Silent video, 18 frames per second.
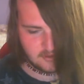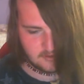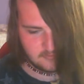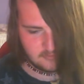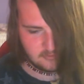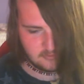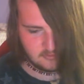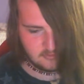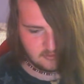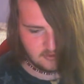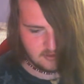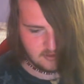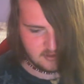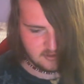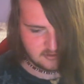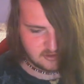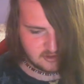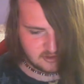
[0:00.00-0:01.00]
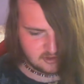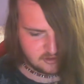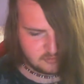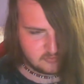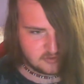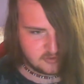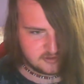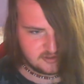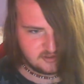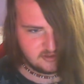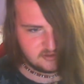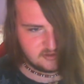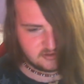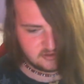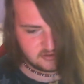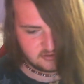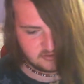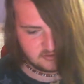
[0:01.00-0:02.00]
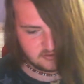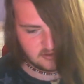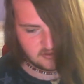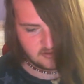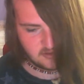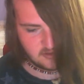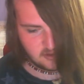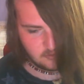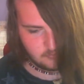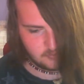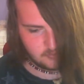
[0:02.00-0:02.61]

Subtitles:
that. Usually when I see if the